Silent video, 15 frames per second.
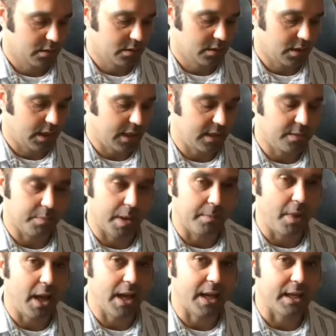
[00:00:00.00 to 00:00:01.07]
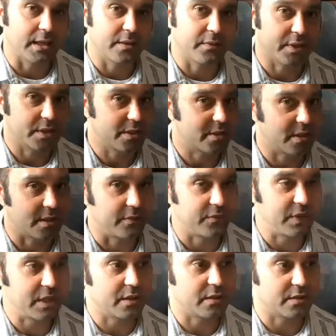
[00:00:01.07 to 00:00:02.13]
And in my mind, if I just think
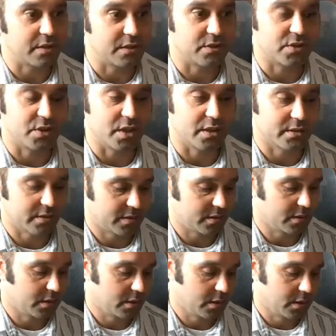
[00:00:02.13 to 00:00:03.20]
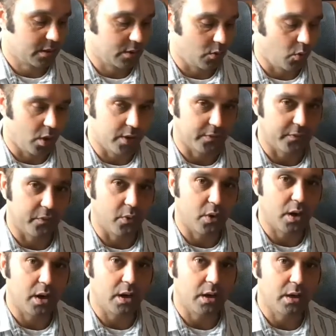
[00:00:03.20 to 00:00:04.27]
fingers, it's just 1,
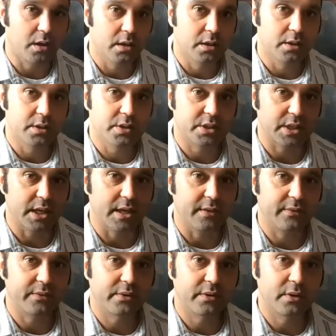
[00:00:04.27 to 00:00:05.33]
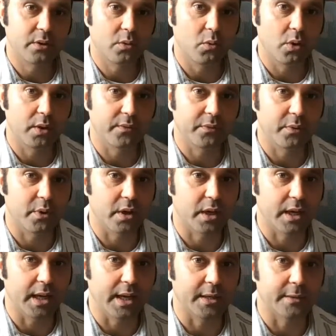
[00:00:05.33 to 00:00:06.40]
4, shift, 1, 4 again.